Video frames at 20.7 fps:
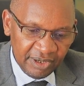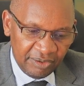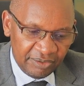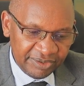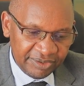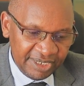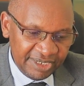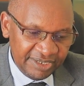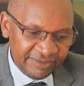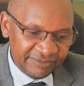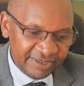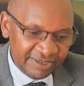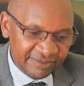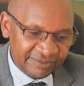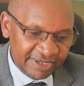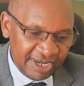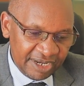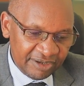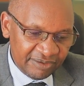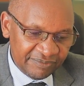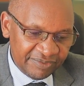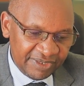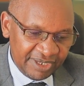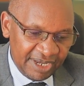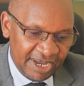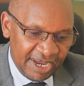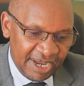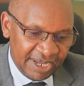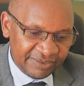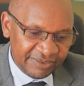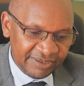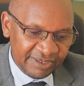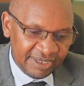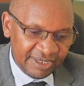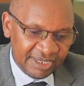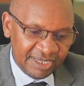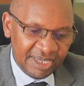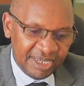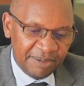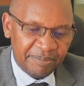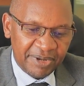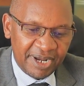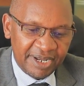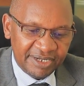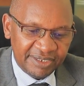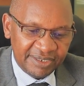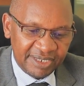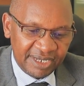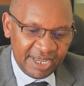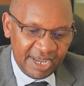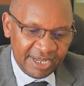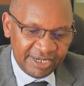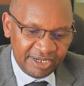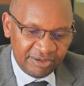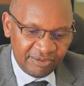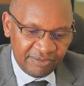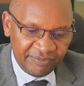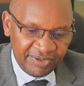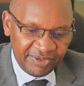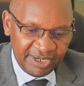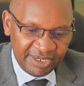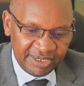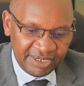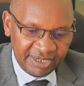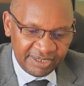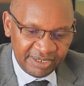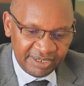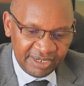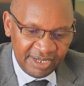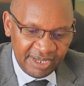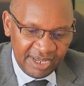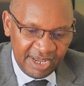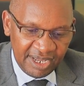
On the eastern side of the earth, he planted the Garden of Eden